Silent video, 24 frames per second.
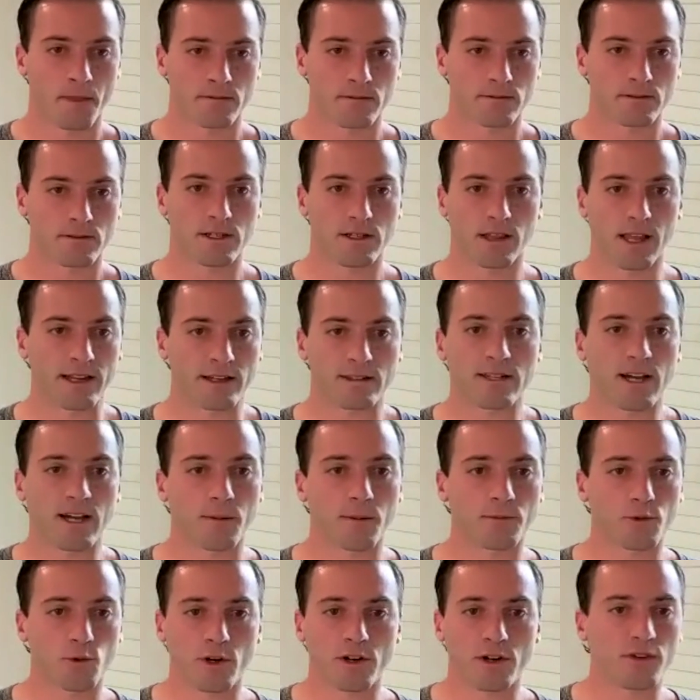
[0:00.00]
like
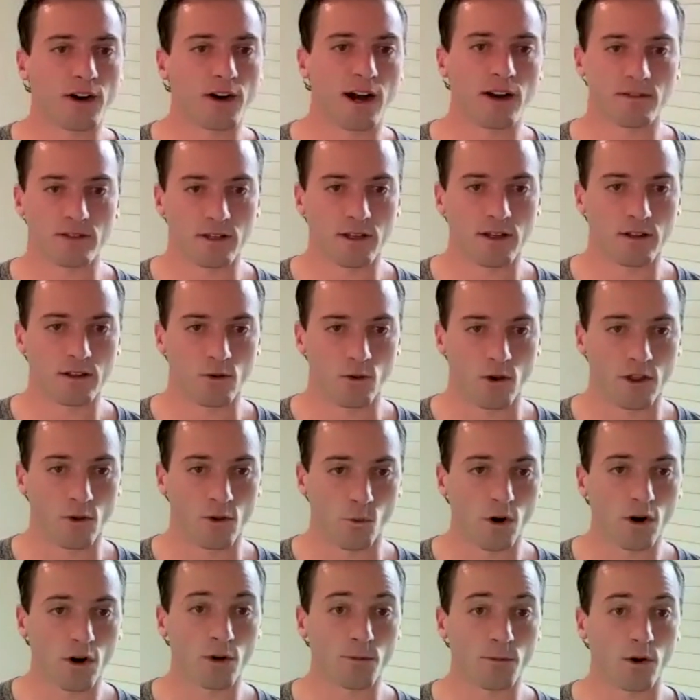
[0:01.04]
top 3-5 in the
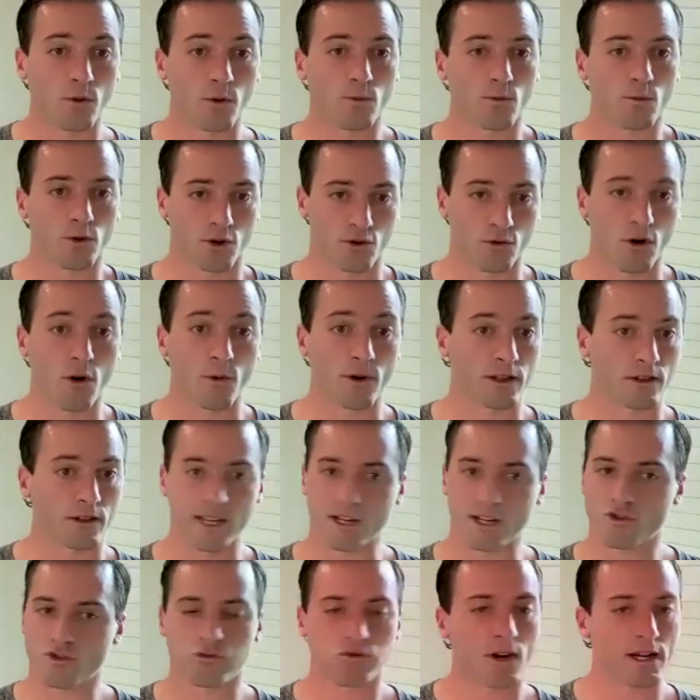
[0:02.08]
world, but we're growing like
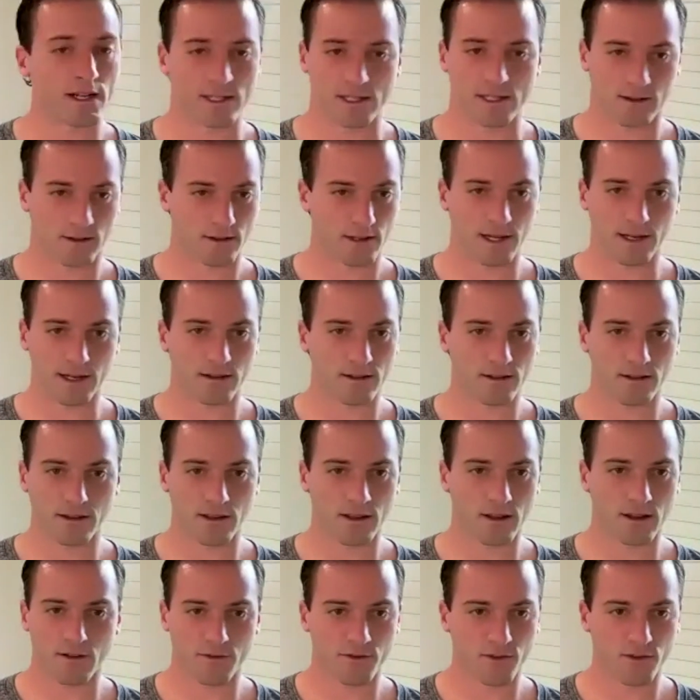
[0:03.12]
crazy. Like
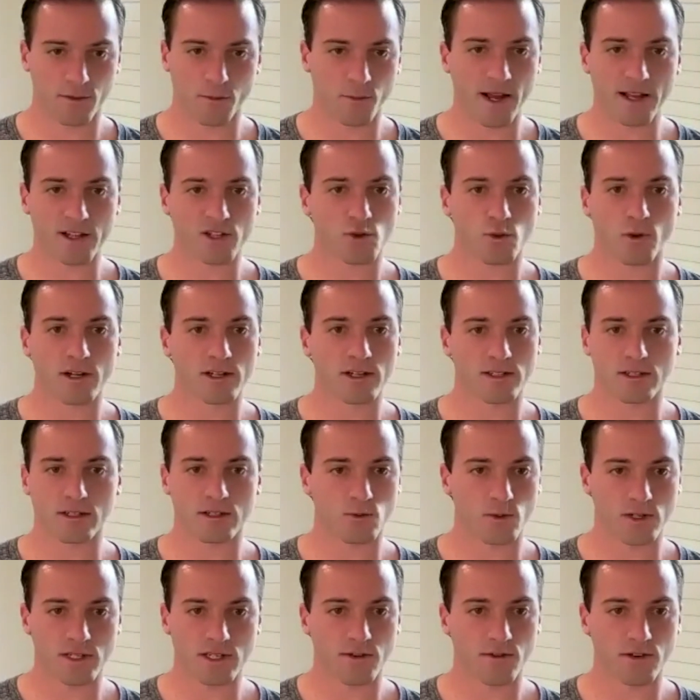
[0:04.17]
for the past 26
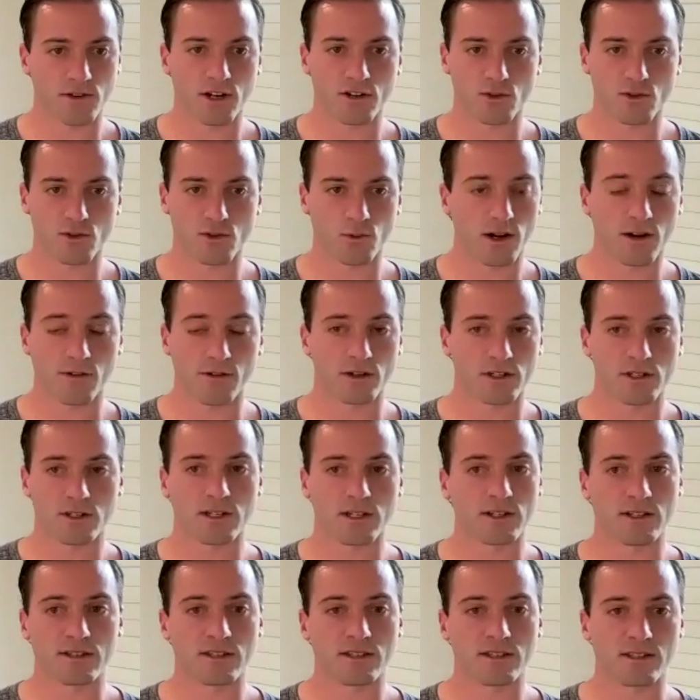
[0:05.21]
years, whatever, it's
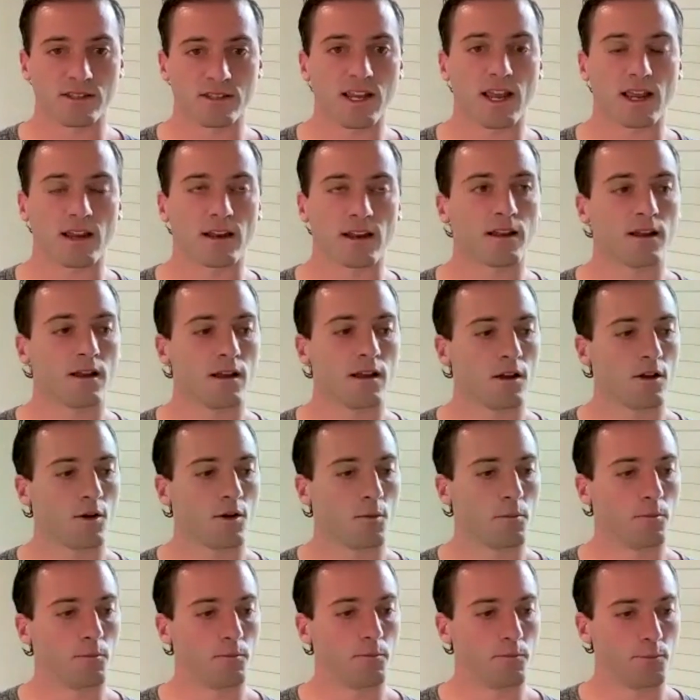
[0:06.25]
insane.
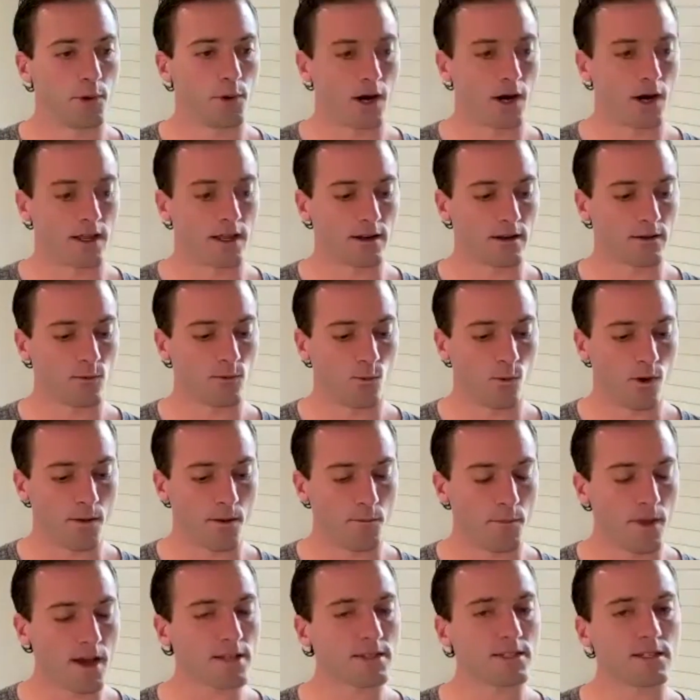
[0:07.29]
But
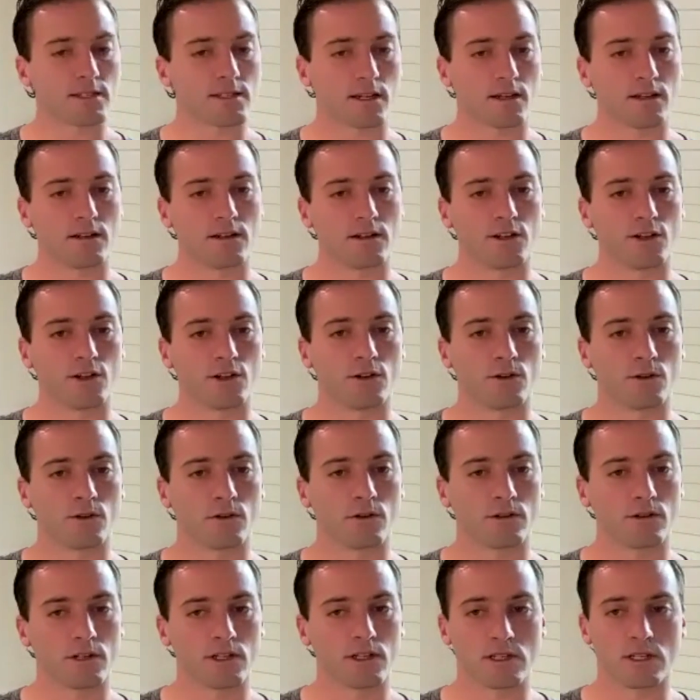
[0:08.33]
what Messi's going to
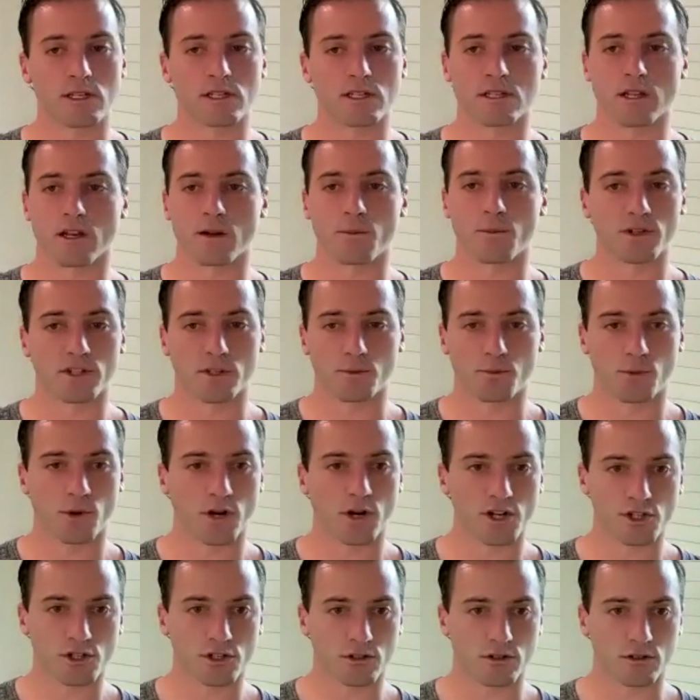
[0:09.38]
do is he's going to put the
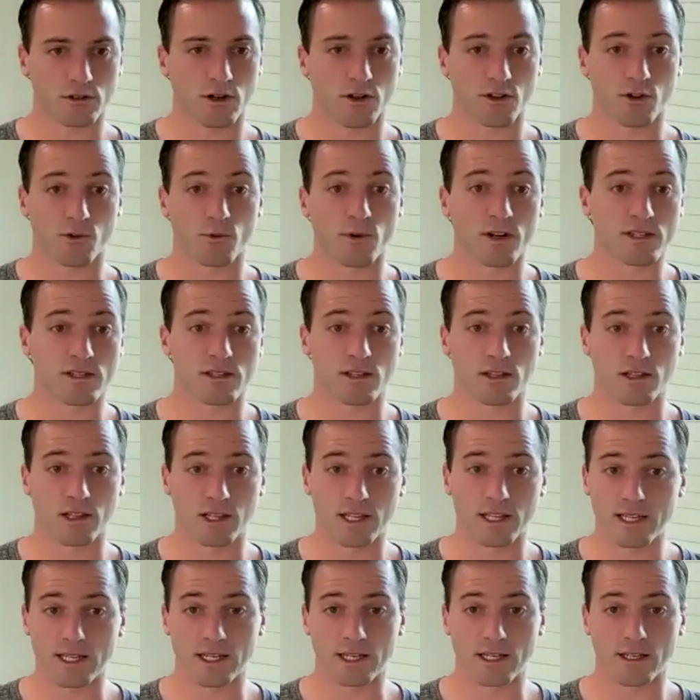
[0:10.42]
pressure on the rest of
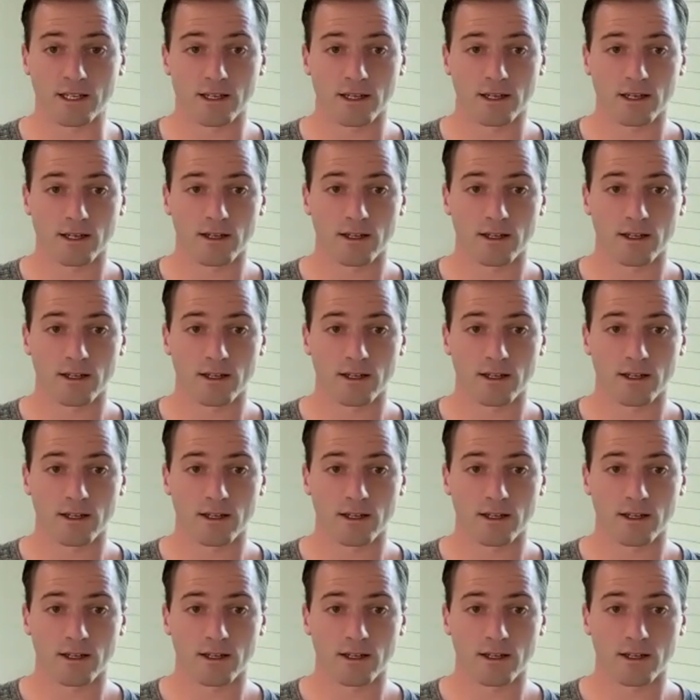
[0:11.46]
the league